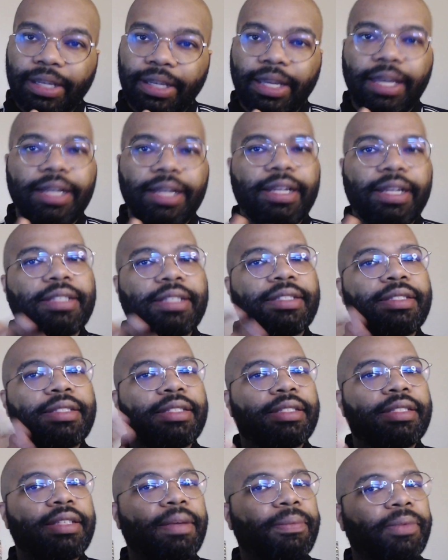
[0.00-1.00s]
And then
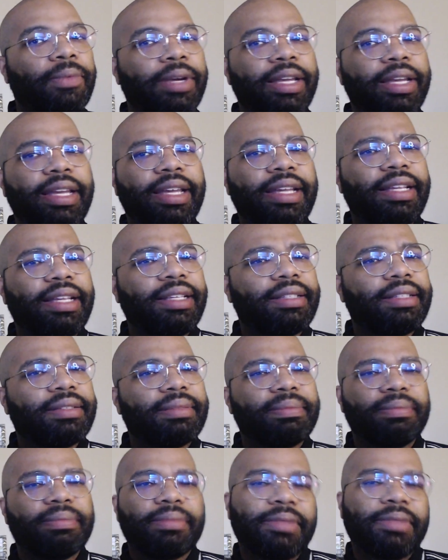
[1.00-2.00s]
somewhere in
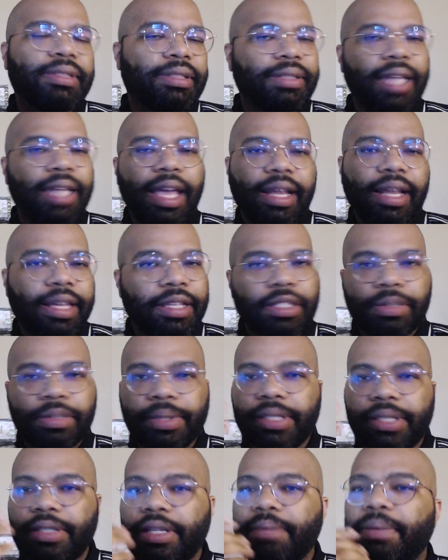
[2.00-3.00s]
Elliot's
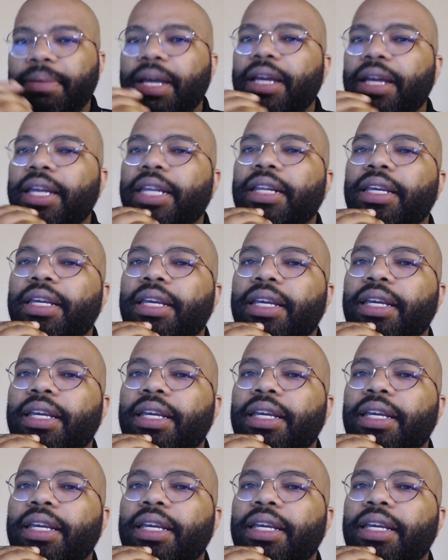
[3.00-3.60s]
twisted mind,